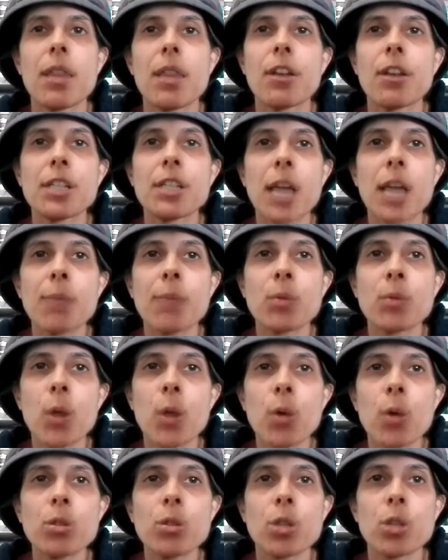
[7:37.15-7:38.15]
there are times when
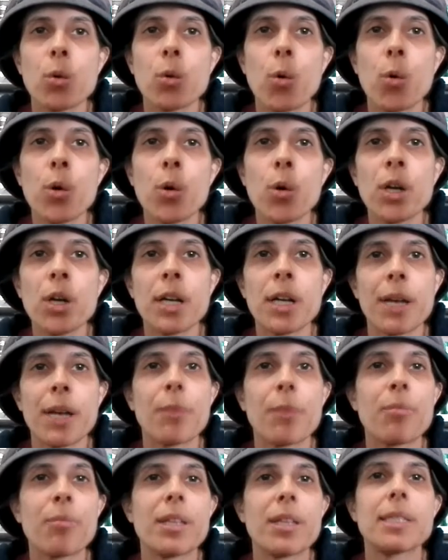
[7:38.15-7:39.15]
also ordinary
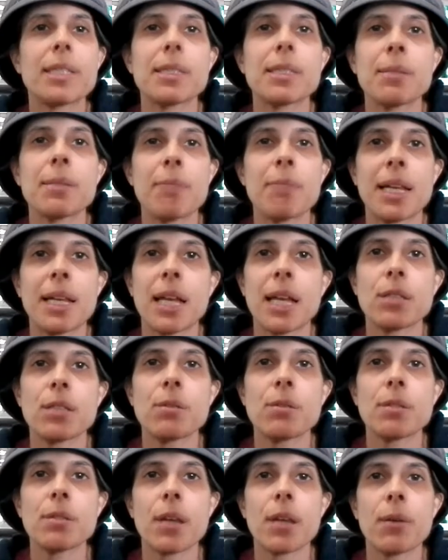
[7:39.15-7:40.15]
priests may not
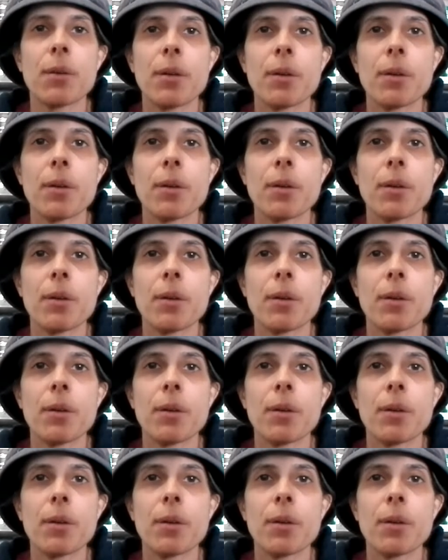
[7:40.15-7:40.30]
do so.